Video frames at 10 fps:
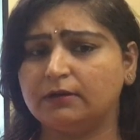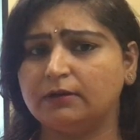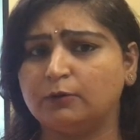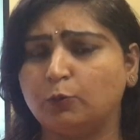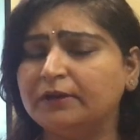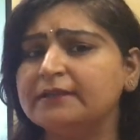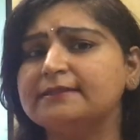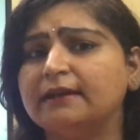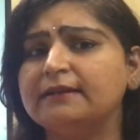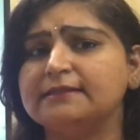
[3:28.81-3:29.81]
what he
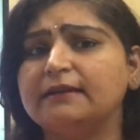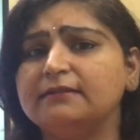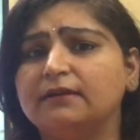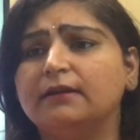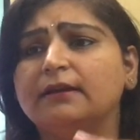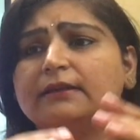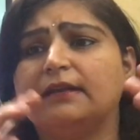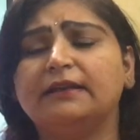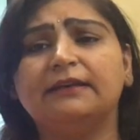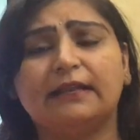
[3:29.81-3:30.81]
said
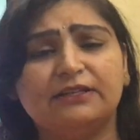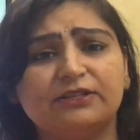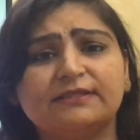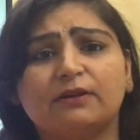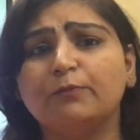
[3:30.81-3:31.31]
that intelligence